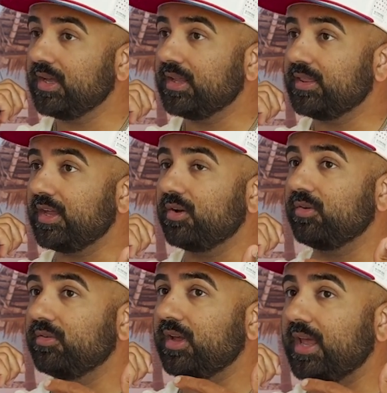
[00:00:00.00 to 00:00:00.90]

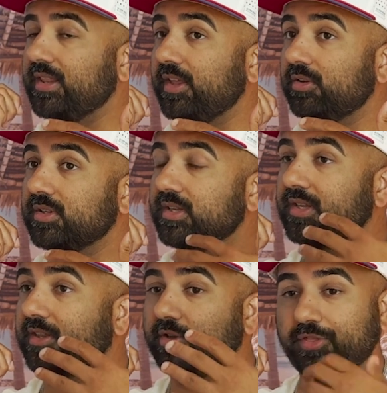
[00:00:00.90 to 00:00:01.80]

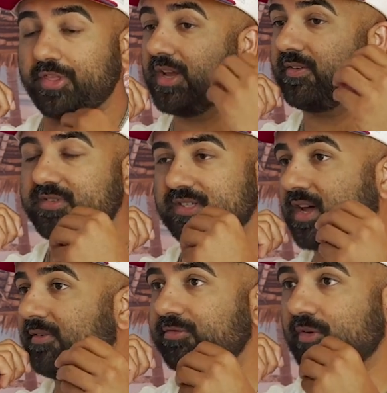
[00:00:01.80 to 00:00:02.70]
They'll think of
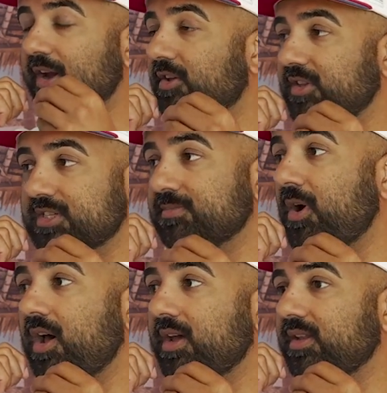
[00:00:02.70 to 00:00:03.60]
stuff right on the
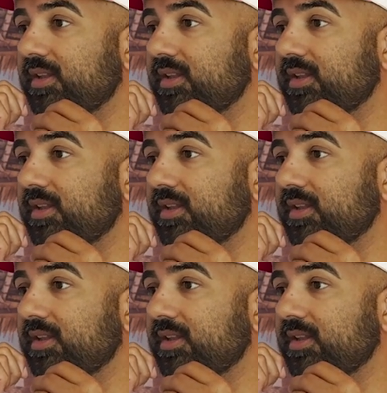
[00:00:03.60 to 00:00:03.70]
spot,